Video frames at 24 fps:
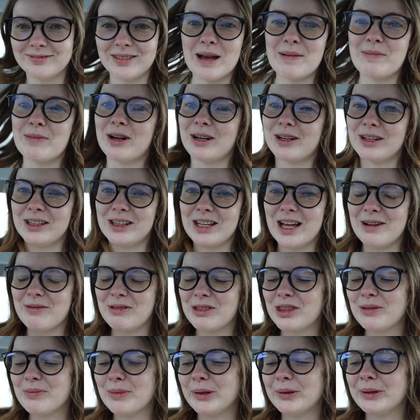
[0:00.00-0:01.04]
I'm not gonna lie
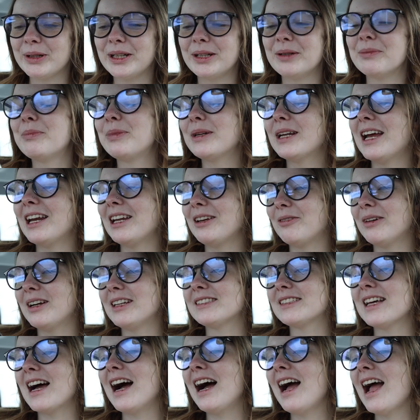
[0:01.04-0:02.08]
with the mocha. But
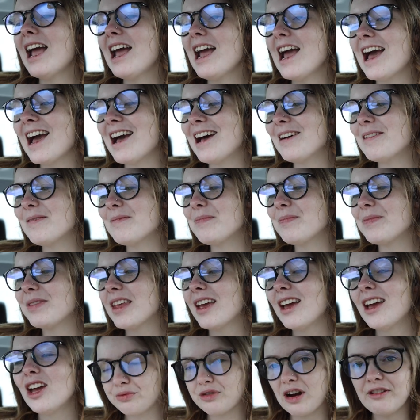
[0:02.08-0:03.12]
anyways, I am
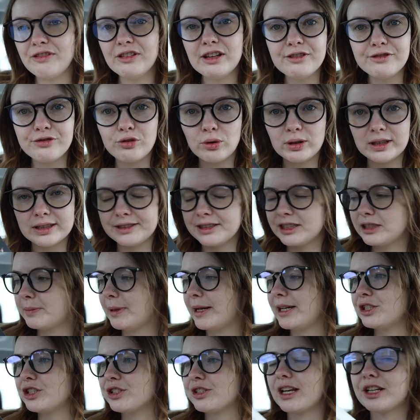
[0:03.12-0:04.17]
roughly 46
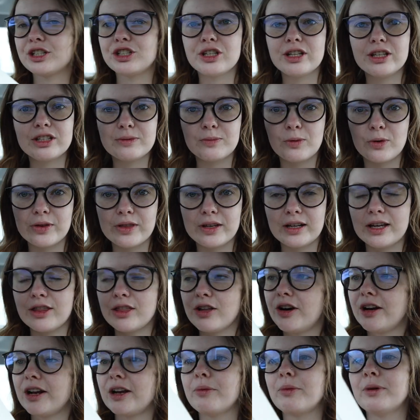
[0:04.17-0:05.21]
pages. Actually, that's more than I
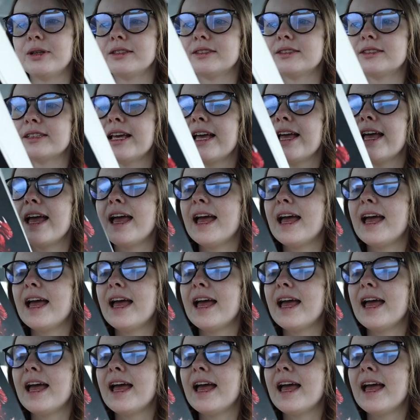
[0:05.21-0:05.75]
thought I was.